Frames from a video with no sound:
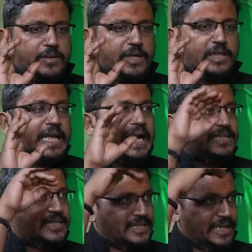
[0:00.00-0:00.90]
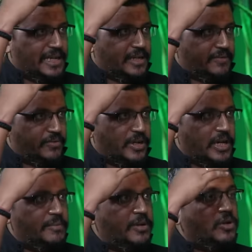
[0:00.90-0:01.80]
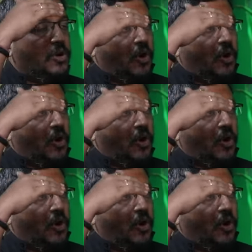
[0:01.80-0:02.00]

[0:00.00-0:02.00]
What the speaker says: that state, if you are able to